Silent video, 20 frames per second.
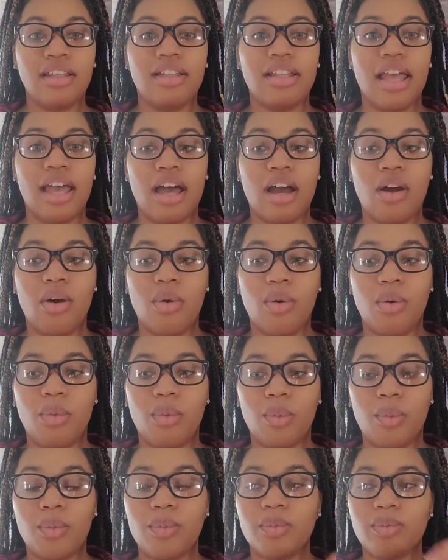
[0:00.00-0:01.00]
Now,
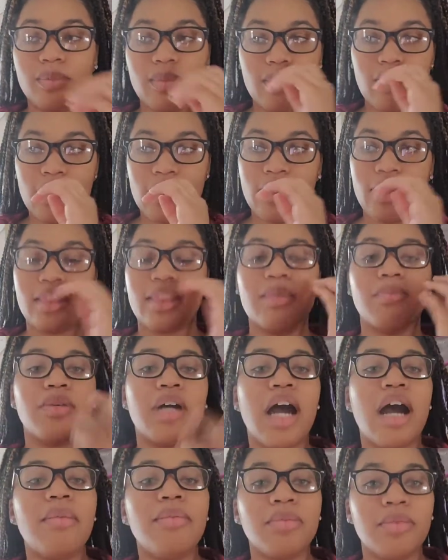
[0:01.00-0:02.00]
the
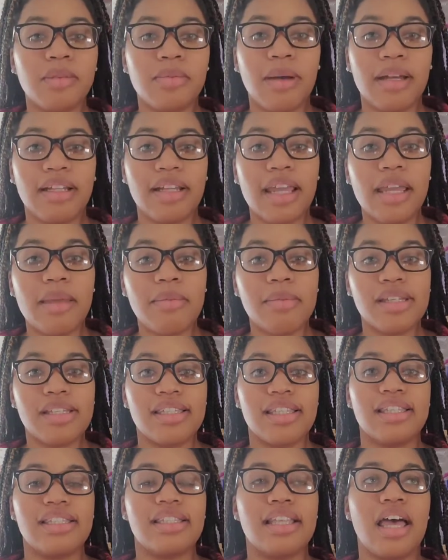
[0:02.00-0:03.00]
problem with my name
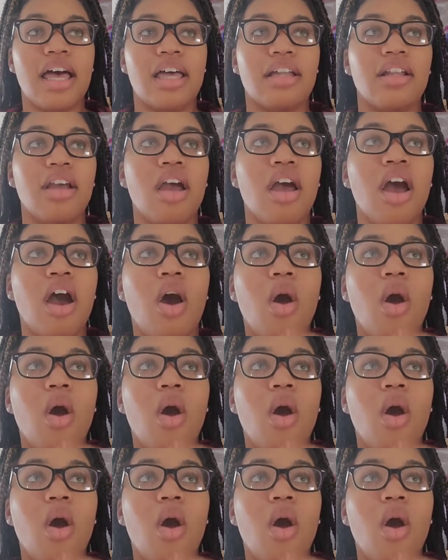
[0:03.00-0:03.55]
is that